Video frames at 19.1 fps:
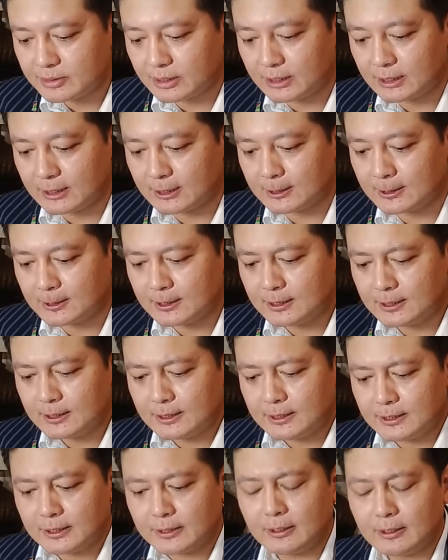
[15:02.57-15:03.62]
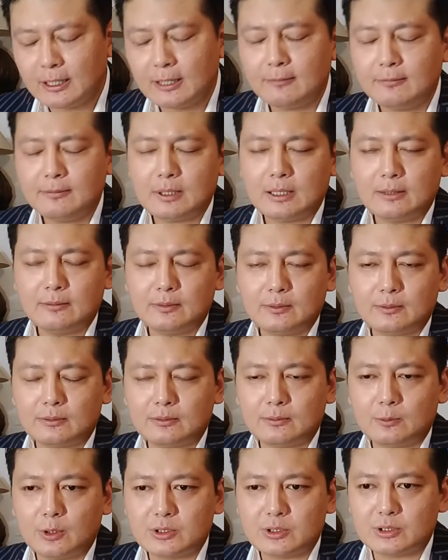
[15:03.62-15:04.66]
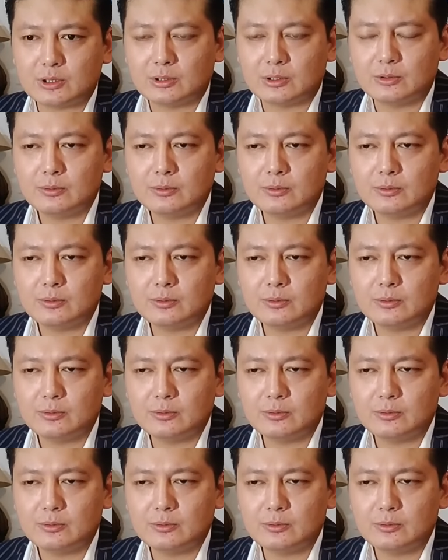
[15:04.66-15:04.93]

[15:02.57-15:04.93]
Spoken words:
I have a question.